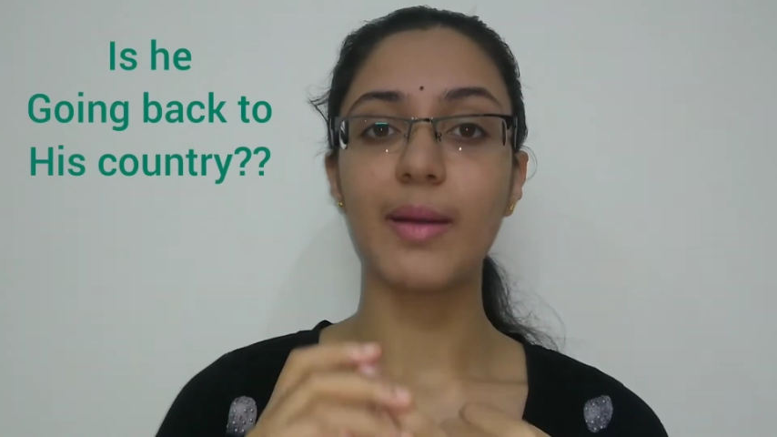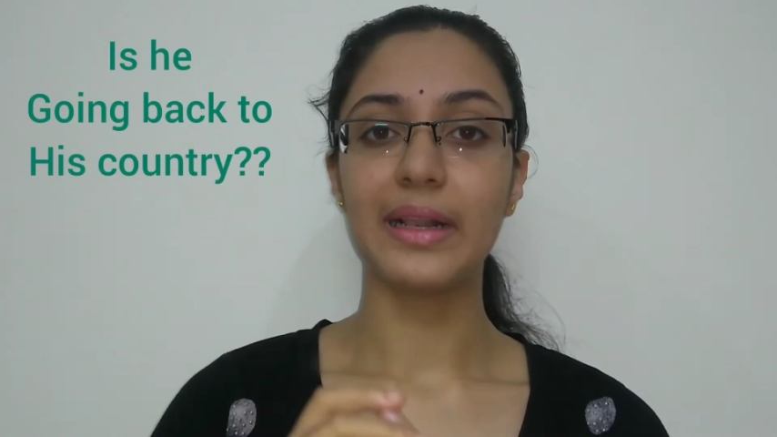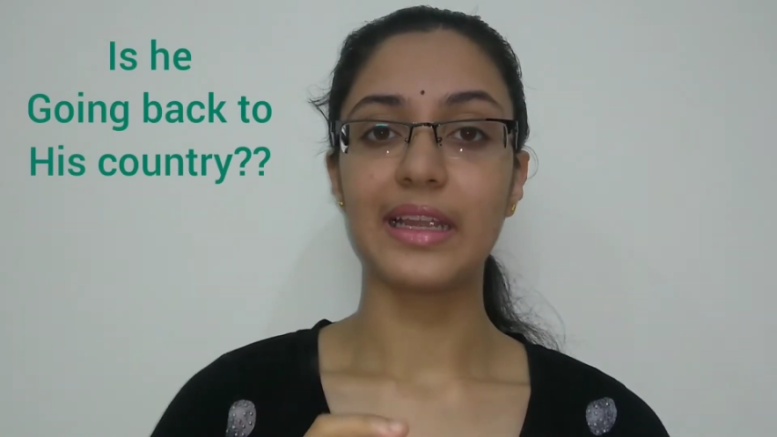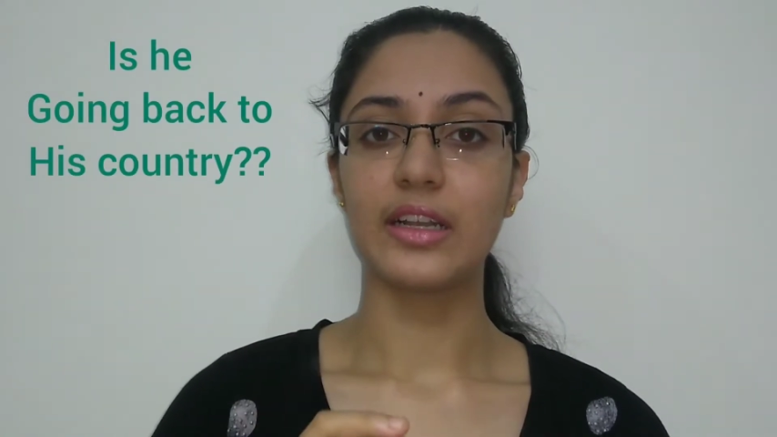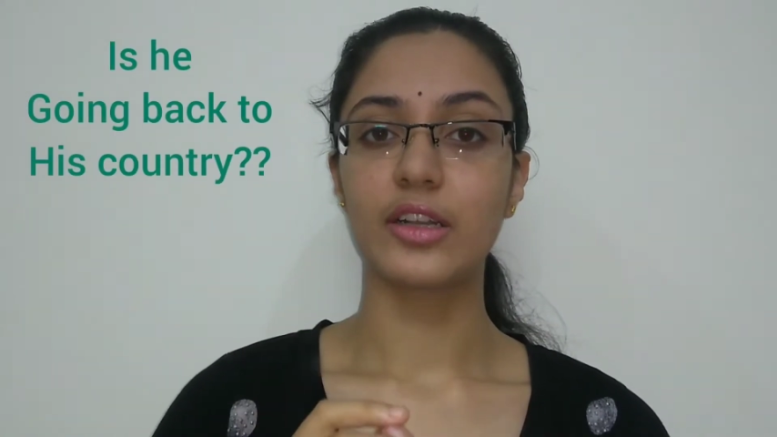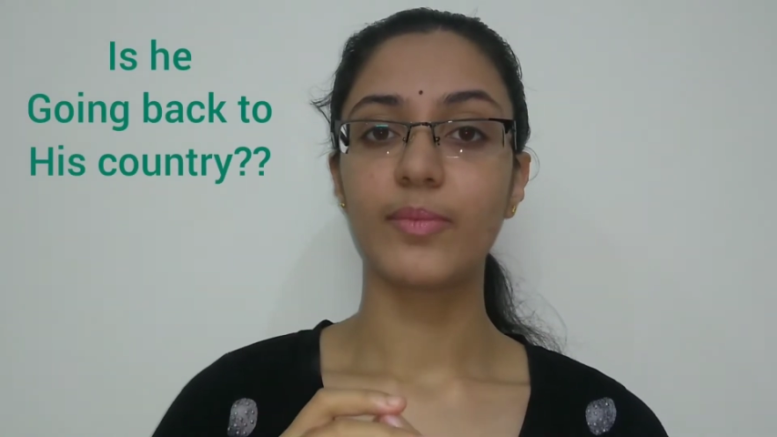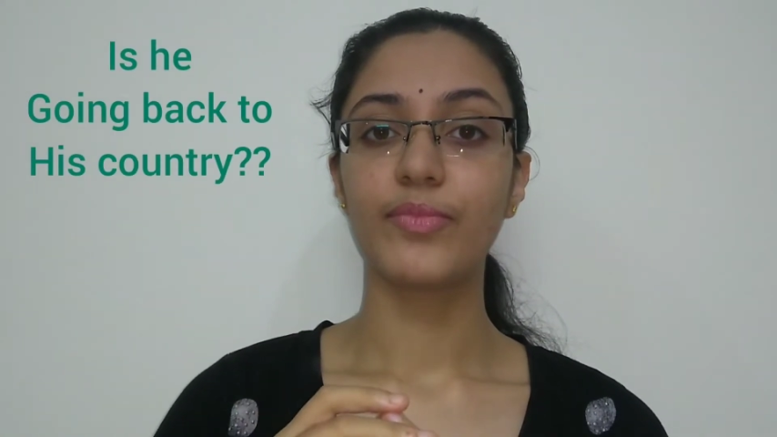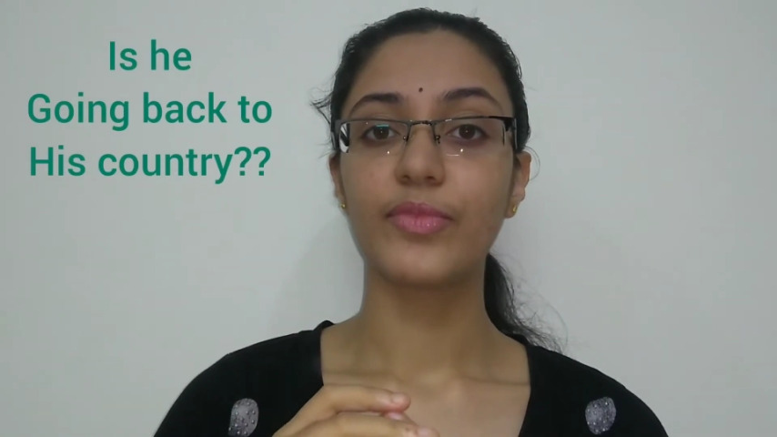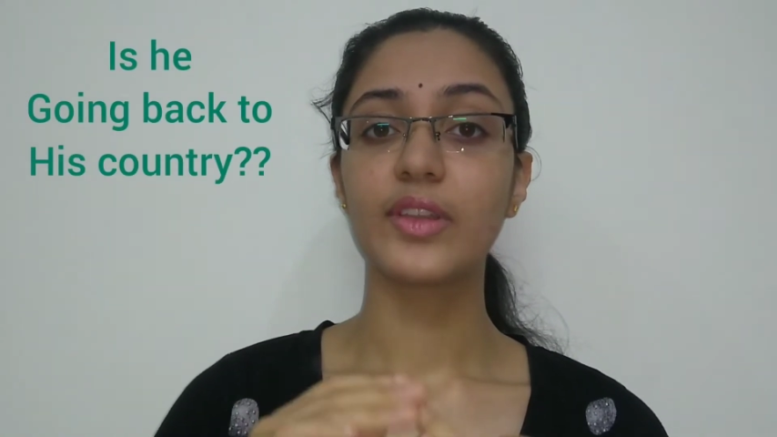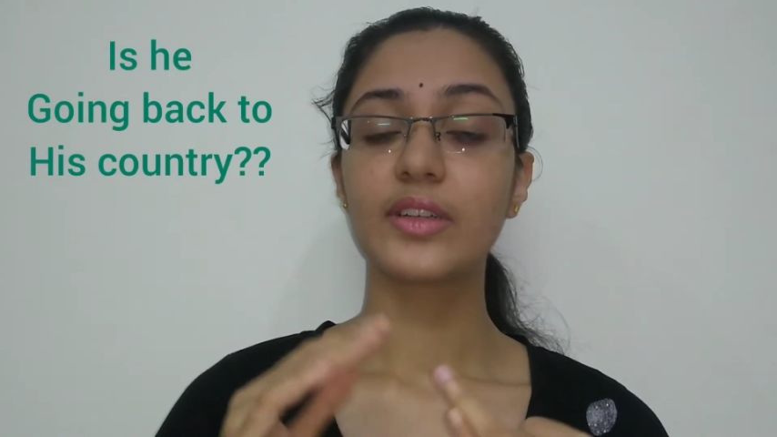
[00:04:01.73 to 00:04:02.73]
applicant?
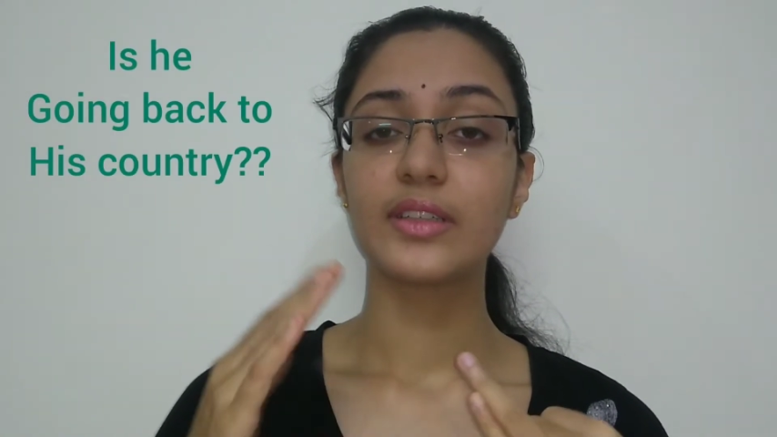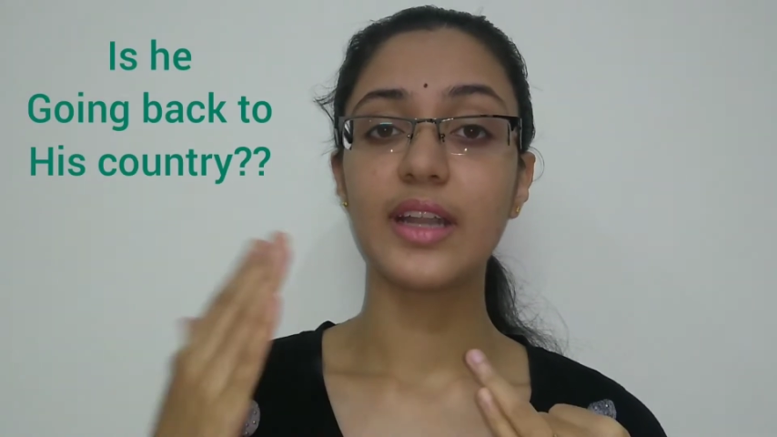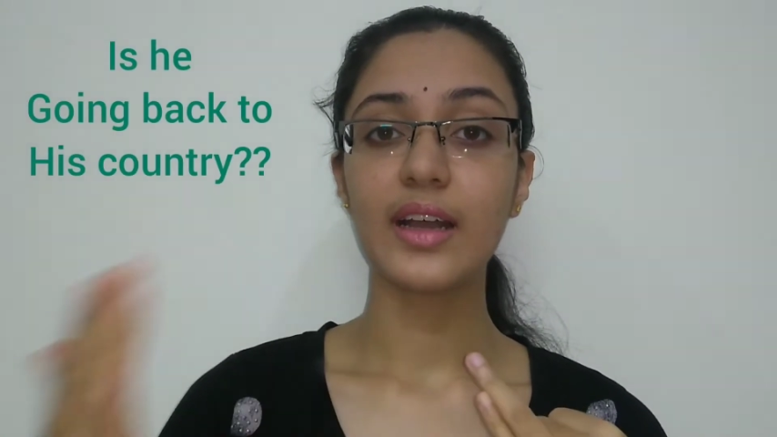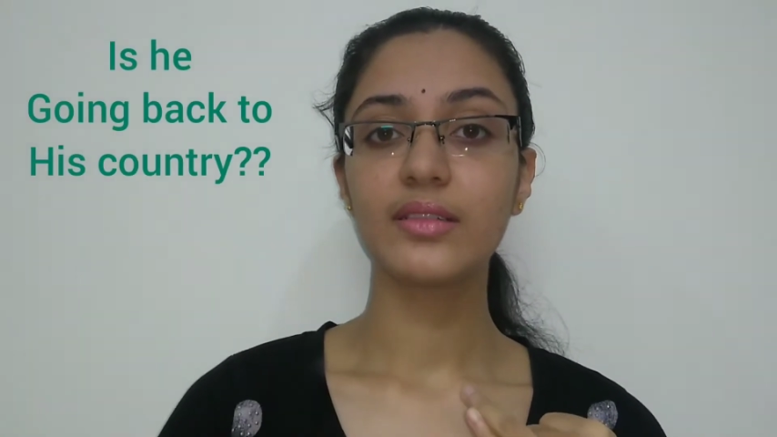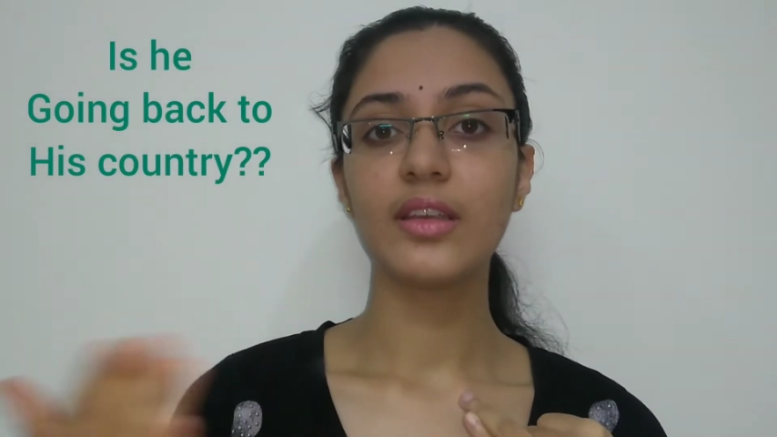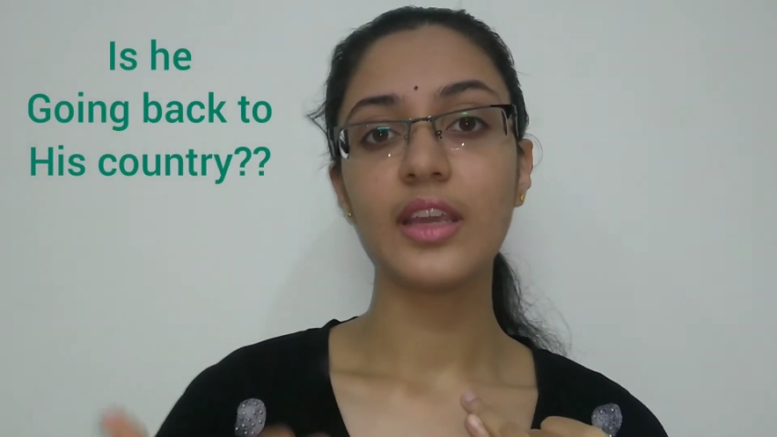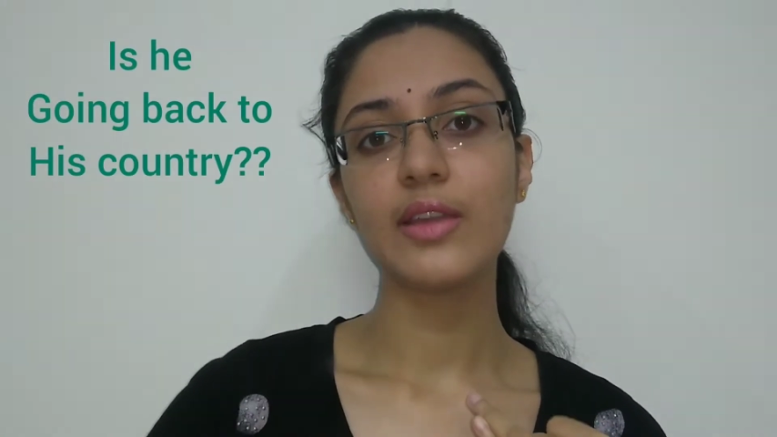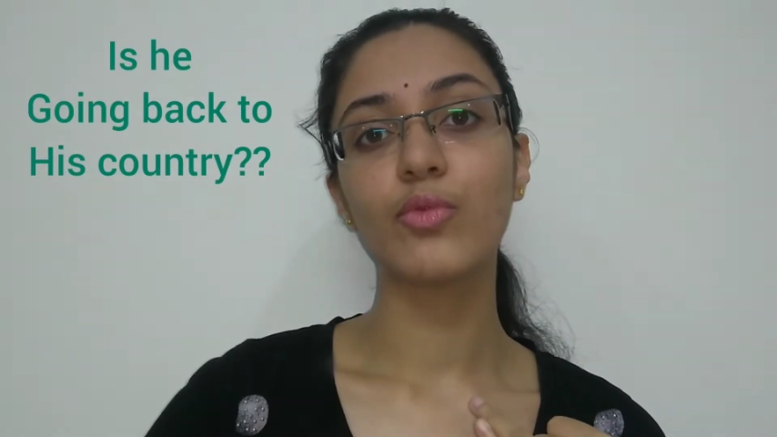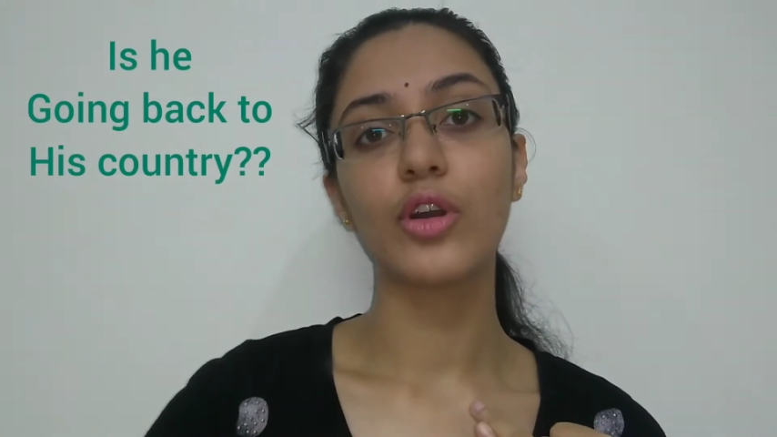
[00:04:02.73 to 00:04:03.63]
Does he